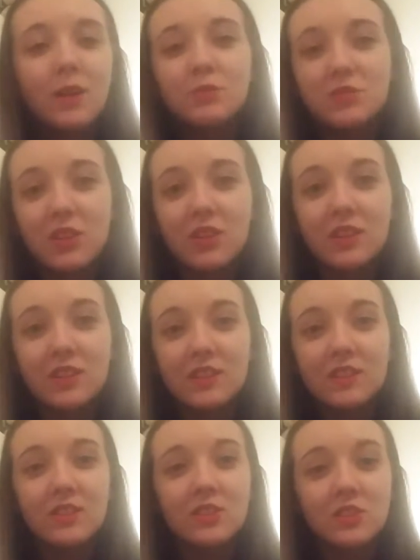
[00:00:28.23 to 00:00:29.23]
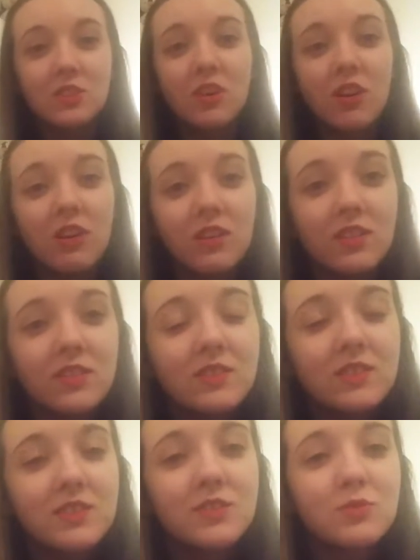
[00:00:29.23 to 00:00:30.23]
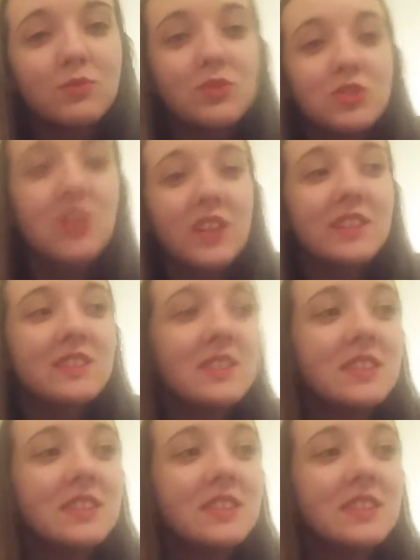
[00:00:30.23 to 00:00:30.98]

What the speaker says: I'm sorry, there's a dog. Would you like to